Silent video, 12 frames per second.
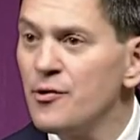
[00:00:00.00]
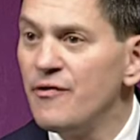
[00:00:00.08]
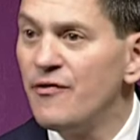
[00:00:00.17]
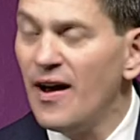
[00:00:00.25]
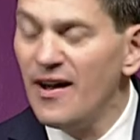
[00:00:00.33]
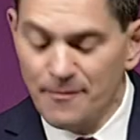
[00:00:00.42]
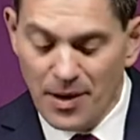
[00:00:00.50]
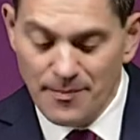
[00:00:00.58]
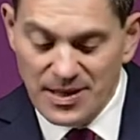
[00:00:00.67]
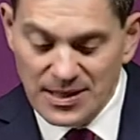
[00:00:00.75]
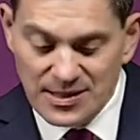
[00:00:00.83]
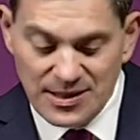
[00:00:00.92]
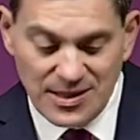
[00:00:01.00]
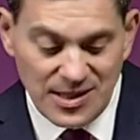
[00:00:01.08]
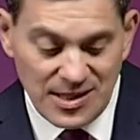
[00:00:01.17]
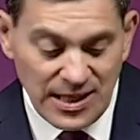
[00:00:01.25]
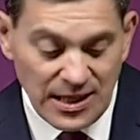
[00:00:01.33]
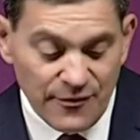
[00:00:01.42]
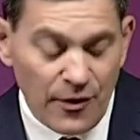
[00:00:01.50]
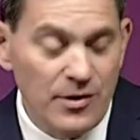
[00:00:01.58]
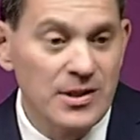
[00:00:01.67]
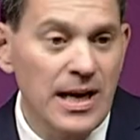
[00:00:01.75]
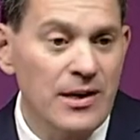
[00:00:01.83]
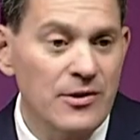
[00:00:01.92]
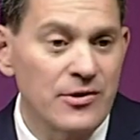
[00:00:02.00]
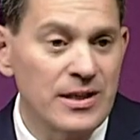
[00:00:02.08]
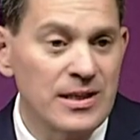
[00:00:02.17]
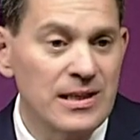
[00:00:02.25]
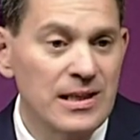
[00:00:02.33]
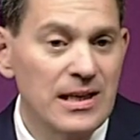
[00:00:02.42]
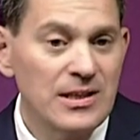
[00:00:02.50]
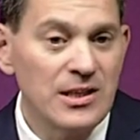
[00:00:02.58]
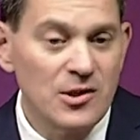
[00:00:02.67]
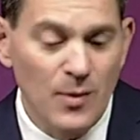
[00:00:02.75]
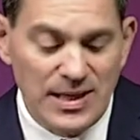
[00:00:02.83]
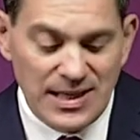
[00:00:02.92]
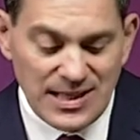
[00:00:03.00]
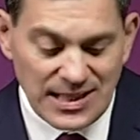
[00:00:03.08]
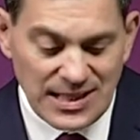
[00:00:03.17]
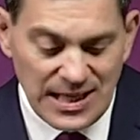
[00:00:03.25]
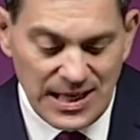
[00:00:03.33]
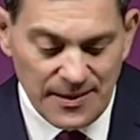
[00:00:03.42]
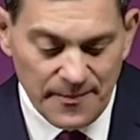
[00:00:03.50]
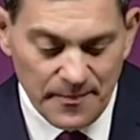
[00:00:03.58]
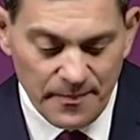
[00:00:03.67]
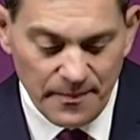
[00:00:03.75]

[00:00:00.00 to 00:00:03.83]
through five prime ministers and six foreign secretaries since 2016.